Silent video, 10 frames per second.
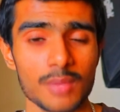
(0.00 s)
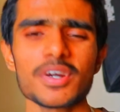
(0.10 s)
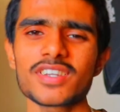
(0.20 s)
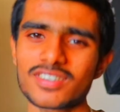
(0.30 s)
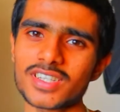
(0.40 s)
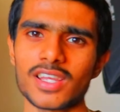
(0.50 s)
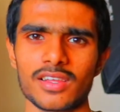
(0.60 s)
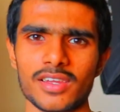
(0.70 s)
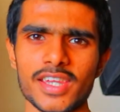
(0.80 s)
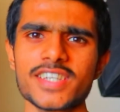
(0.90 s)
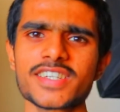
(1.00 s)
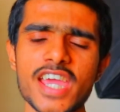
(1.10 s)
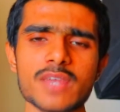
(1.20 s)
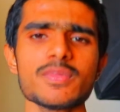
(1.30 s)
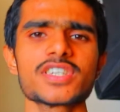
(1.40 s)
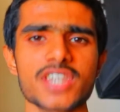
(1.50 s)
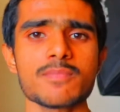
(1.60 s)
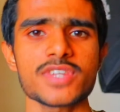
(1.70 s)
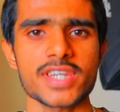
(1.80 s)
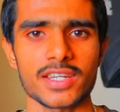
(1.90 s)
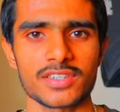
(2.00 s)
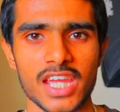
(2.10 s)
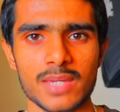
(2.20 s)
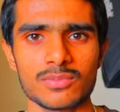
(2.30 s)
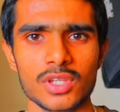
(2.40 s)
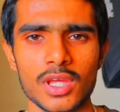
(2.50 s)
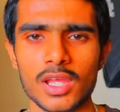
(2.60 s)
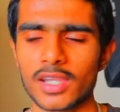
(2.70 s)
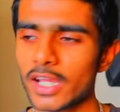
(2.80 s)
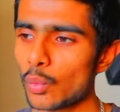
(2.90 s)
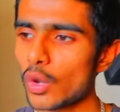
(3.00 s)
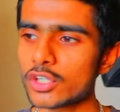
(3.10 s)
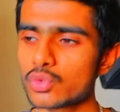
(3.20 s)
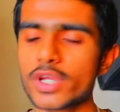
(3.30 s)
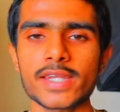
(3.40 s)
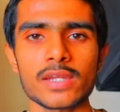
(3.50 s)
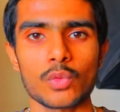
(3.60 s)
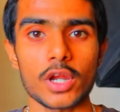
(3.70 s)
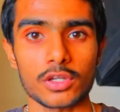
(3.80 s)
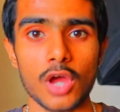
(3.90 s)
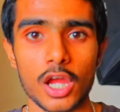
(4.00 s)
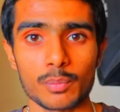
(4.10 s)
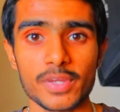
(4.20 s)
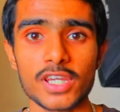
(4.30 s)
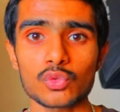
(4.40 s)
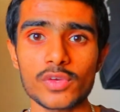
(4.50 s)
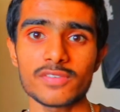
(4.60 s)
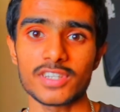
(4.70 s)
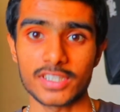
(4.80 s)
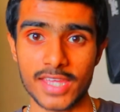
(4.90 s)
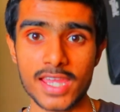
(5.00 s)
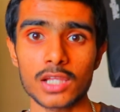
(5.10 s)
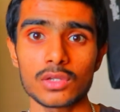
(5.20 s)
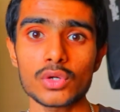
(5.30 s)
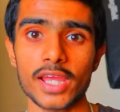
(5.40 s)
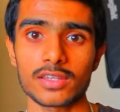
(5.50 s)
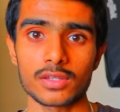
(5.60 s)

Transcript: But still, it can be tempting at times, like what to get and what not, because when we take a look at